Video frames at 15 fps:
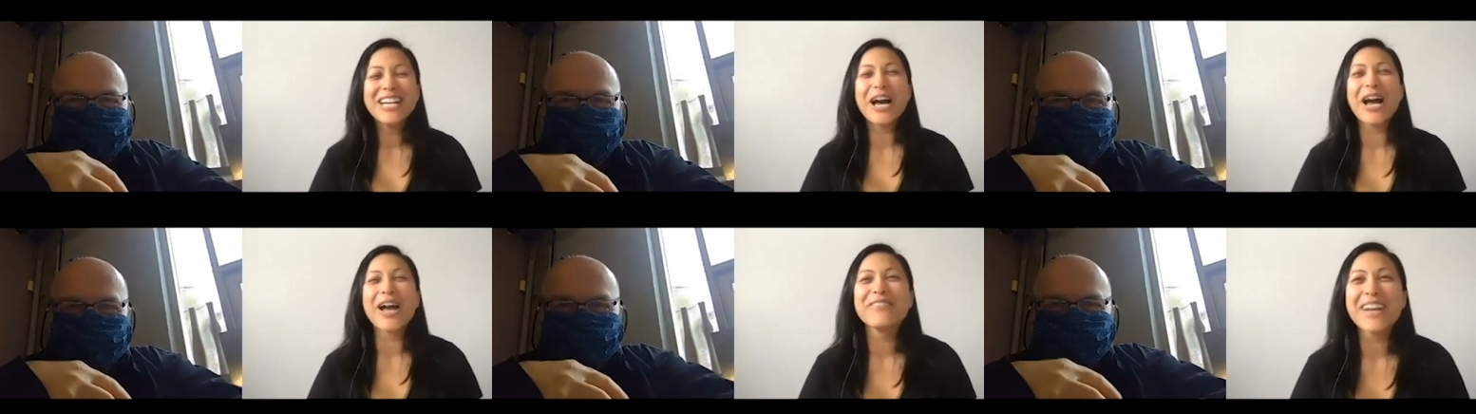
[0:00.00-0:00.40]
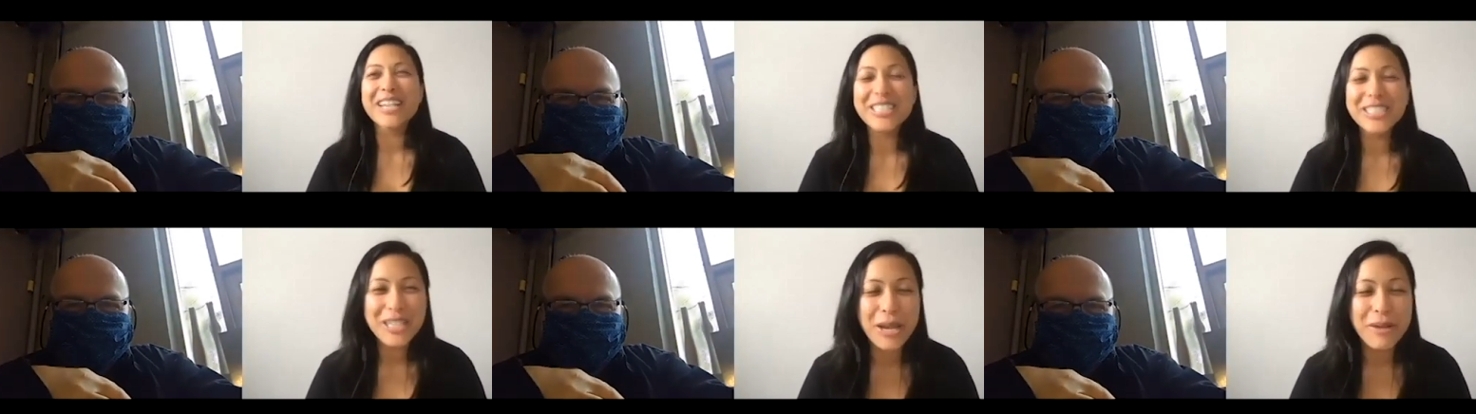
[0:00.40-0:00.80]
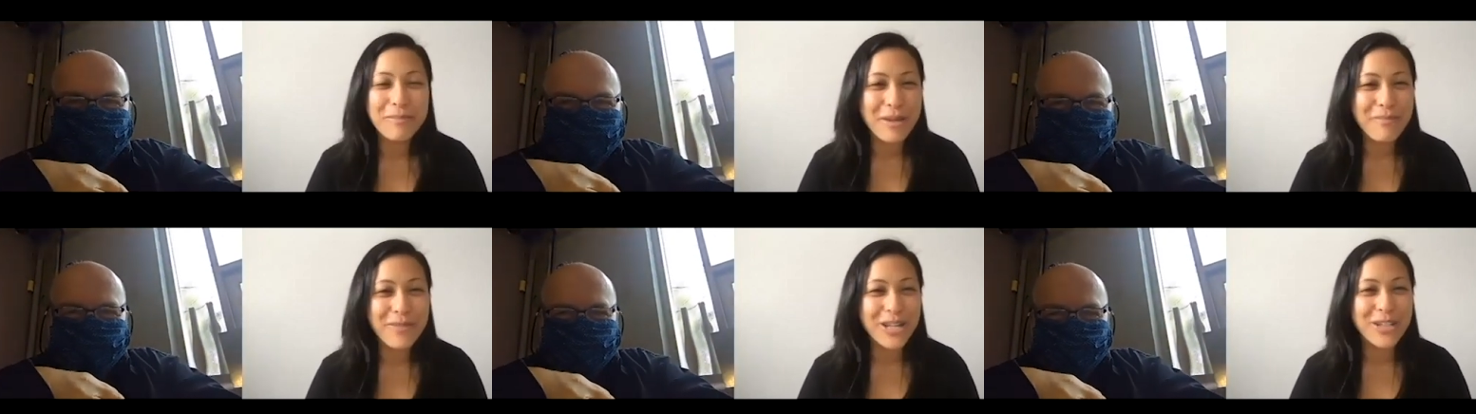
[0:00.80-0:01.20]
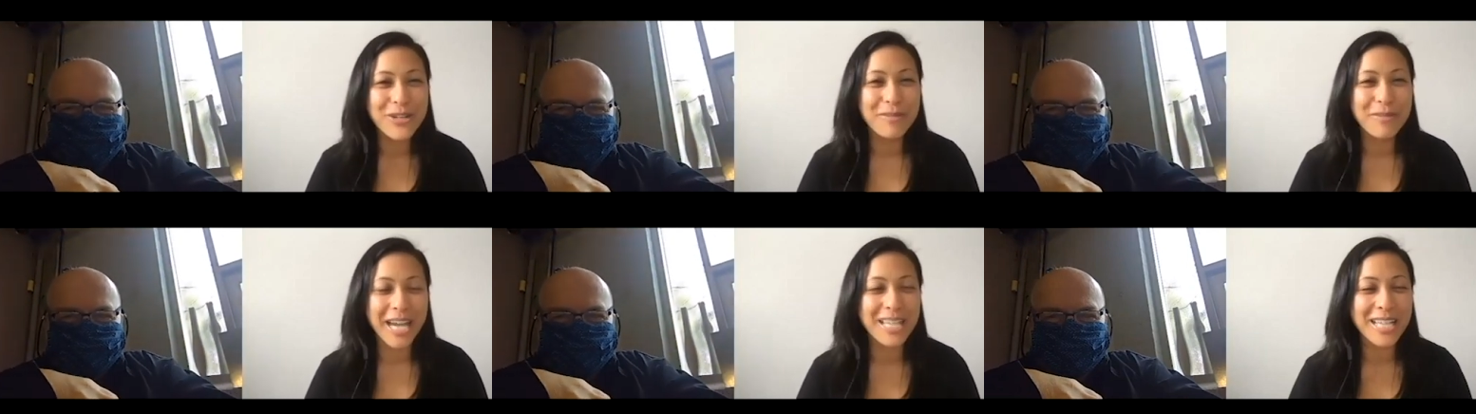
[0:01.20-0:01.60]
Speaker 1: I'm actually in my bedroom. It
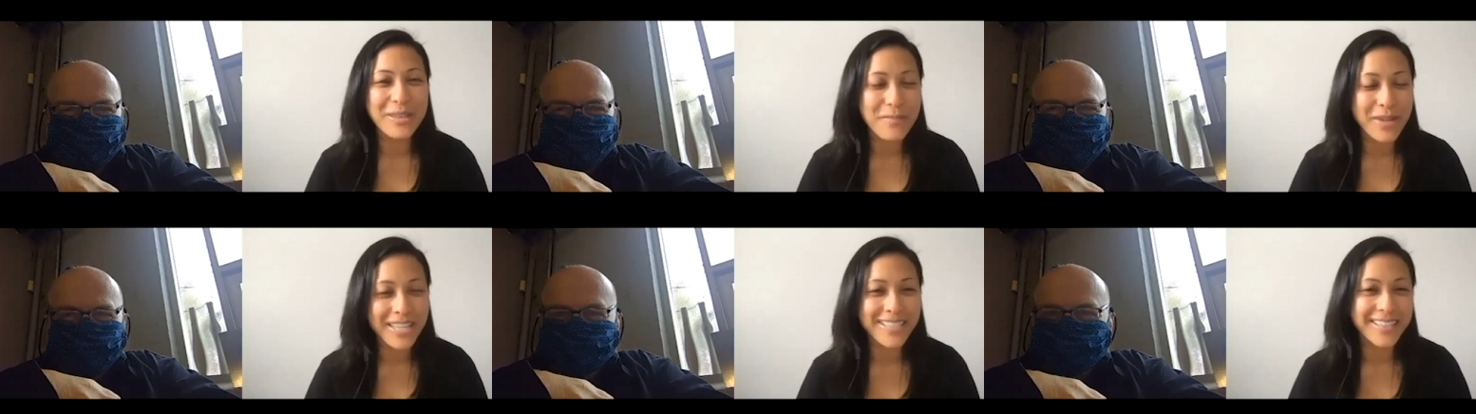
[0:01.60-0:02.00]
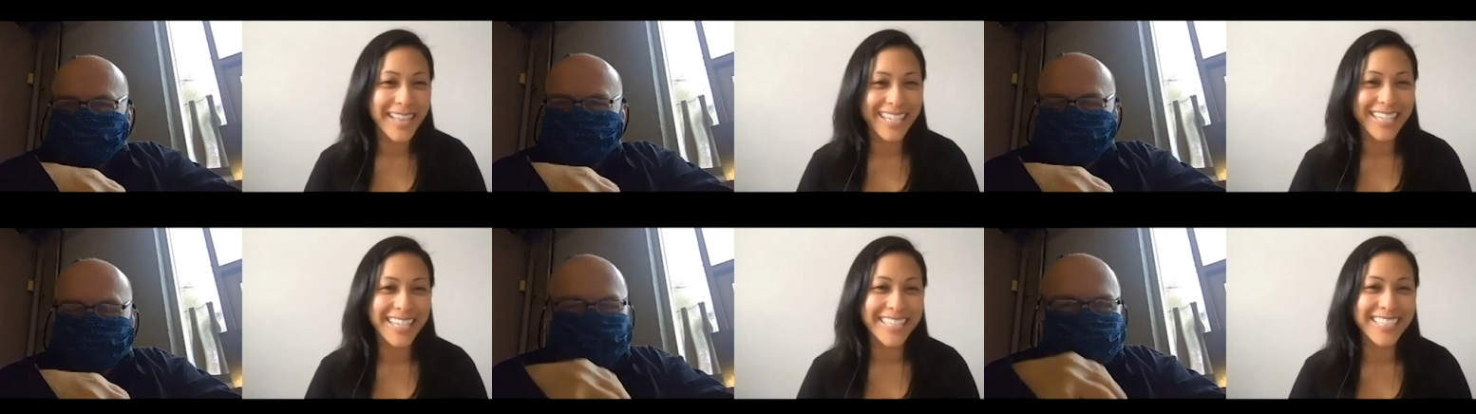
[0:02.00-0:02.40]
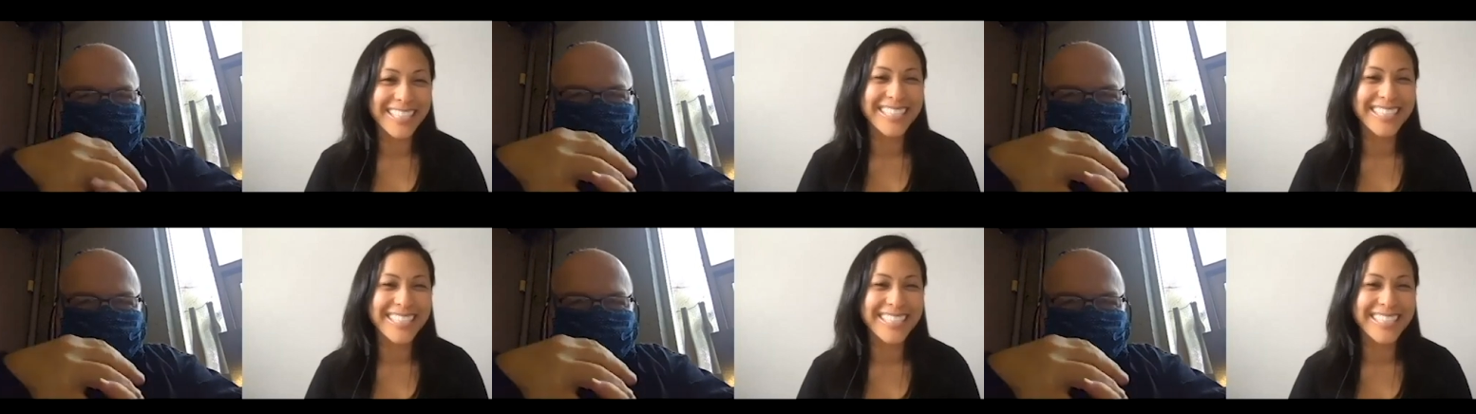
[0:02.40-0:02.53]
has the best lighting.